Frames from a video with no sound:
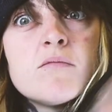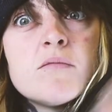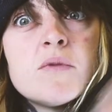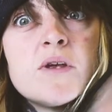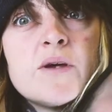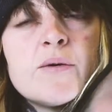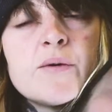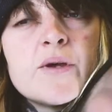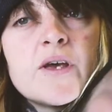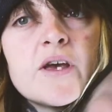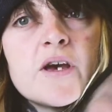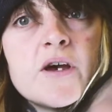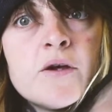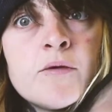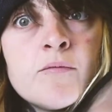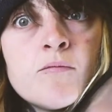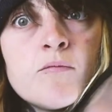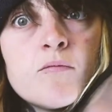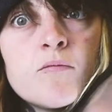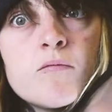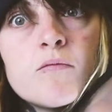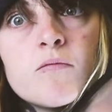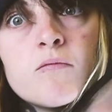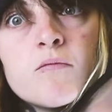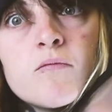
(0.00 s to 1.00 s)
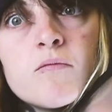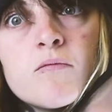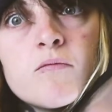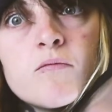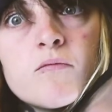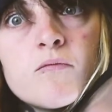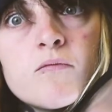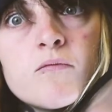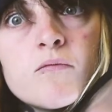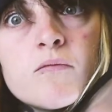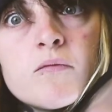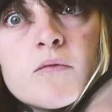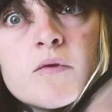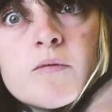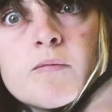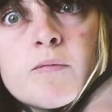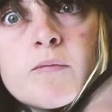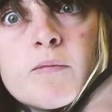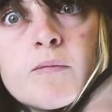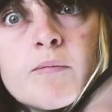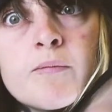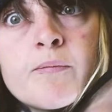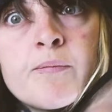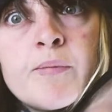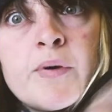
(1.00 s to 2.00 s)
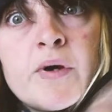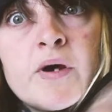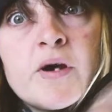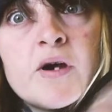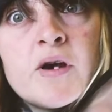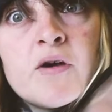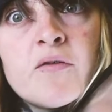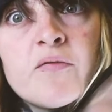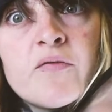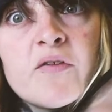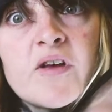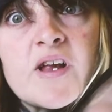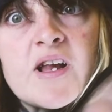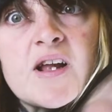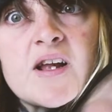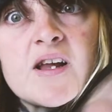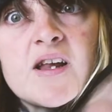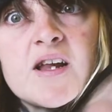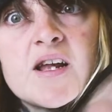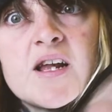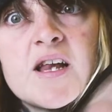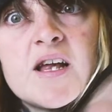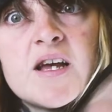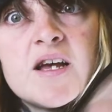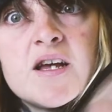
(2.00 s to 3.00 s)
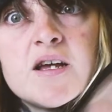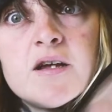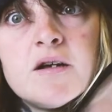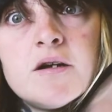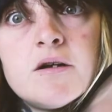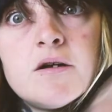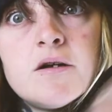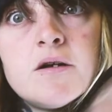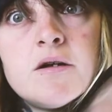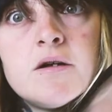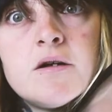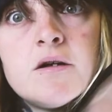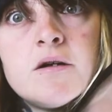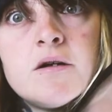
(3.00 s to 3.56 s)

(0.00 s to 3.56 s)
There we go. Perfectly lit.